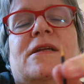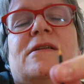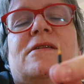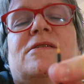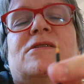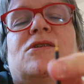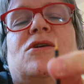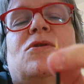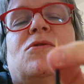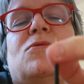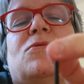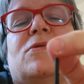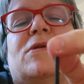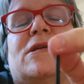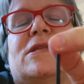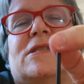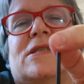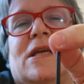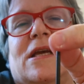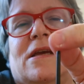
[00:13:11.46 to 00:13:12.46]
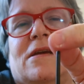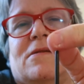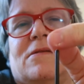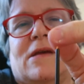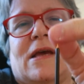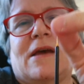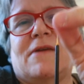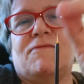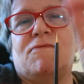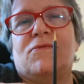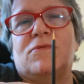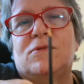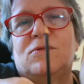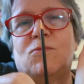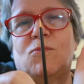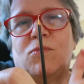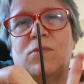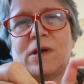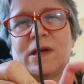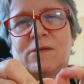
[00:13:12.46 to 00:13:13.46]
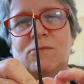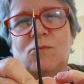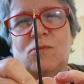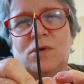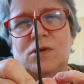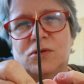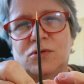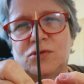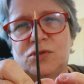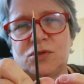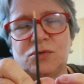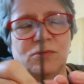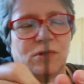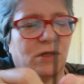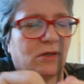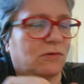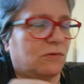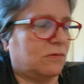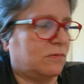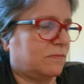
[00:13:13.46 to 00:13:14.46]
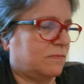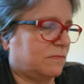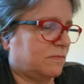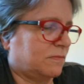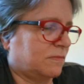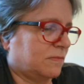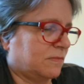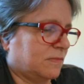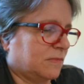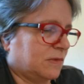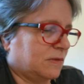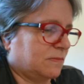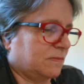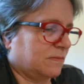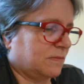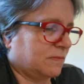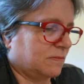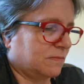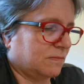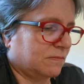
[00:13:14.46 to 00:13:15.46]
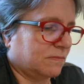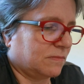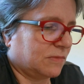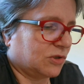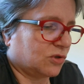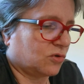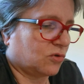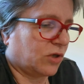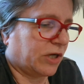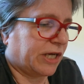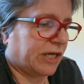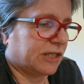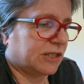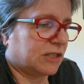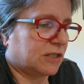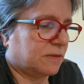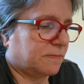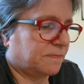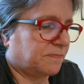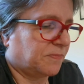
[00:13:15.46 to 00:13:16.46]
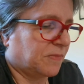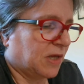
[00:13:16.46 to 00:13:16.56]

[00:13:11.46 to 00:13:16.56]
it so it's like have like one or two little strings.